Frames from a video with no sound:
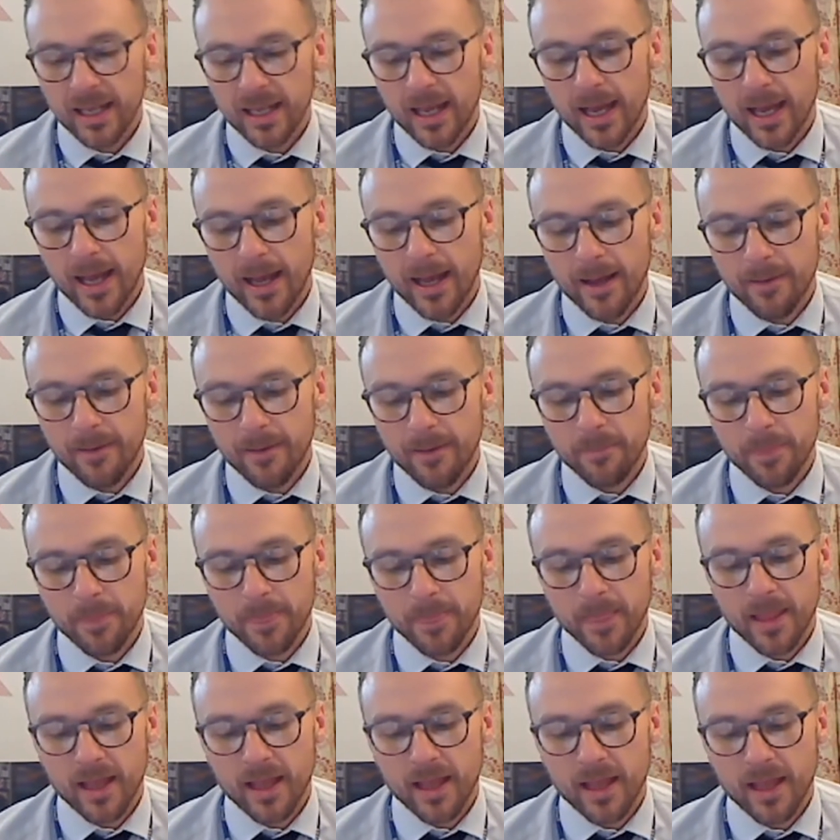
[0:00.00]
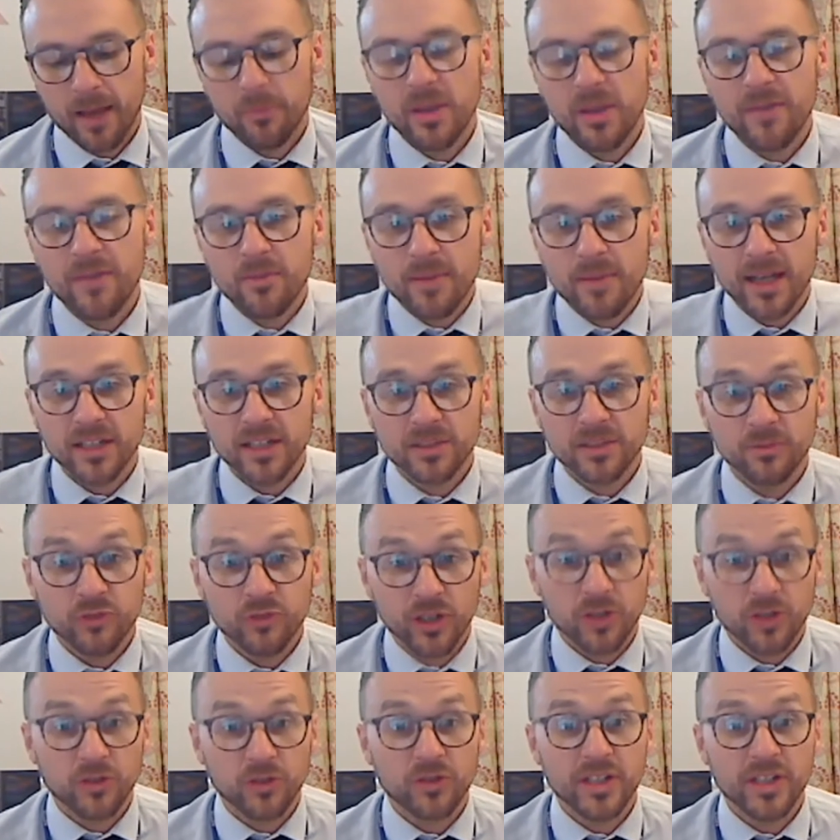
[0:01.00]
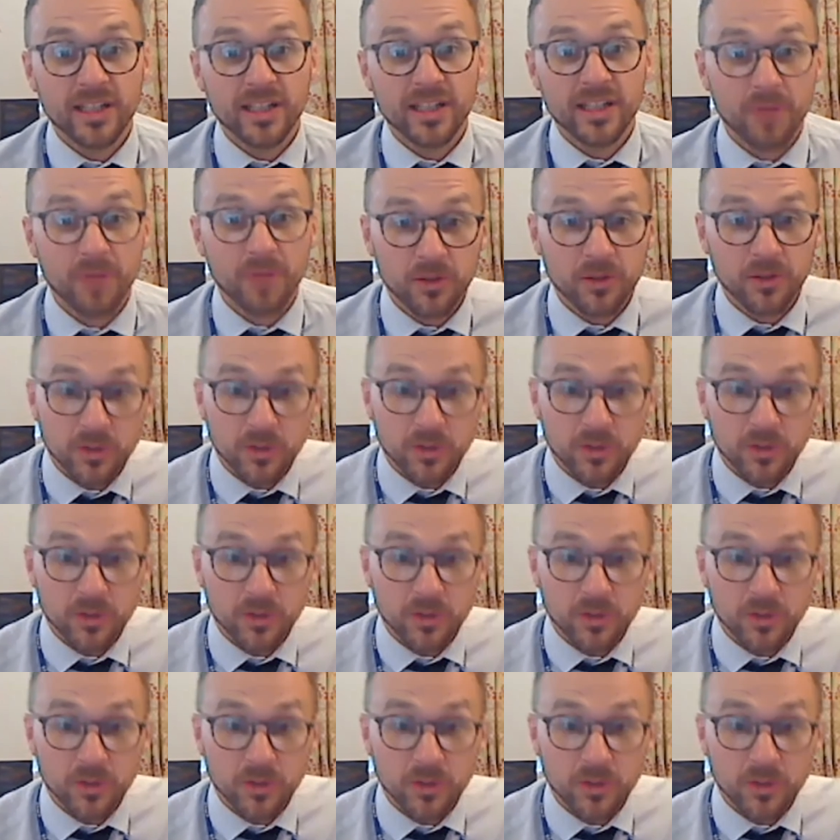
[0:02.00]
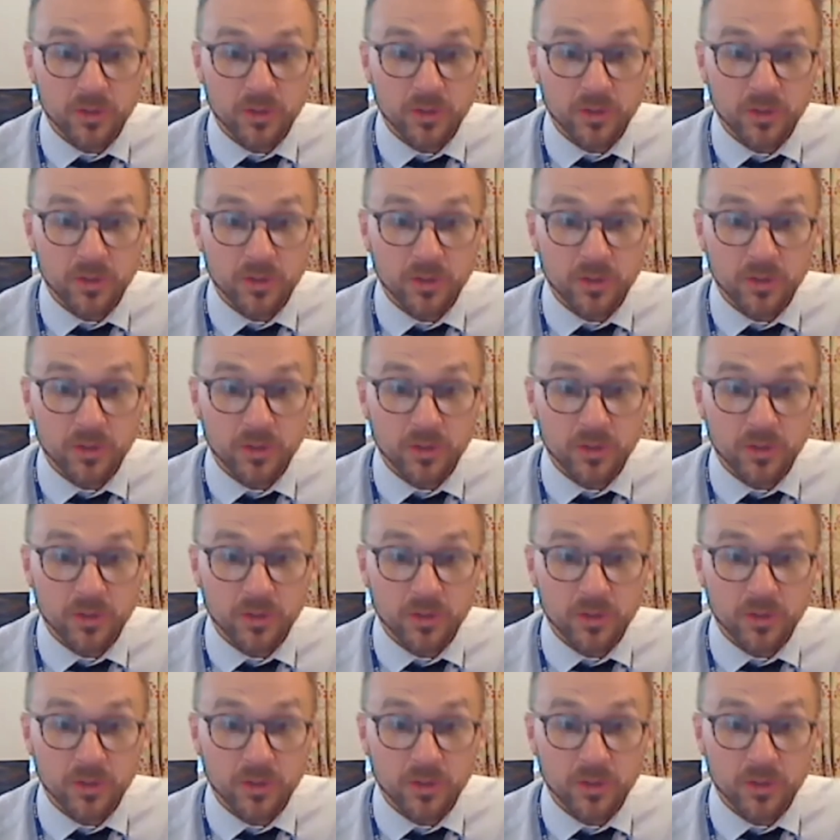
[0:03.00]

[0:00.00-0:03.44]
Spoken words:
And we even managed some trick-or-treating. My daughter's first time.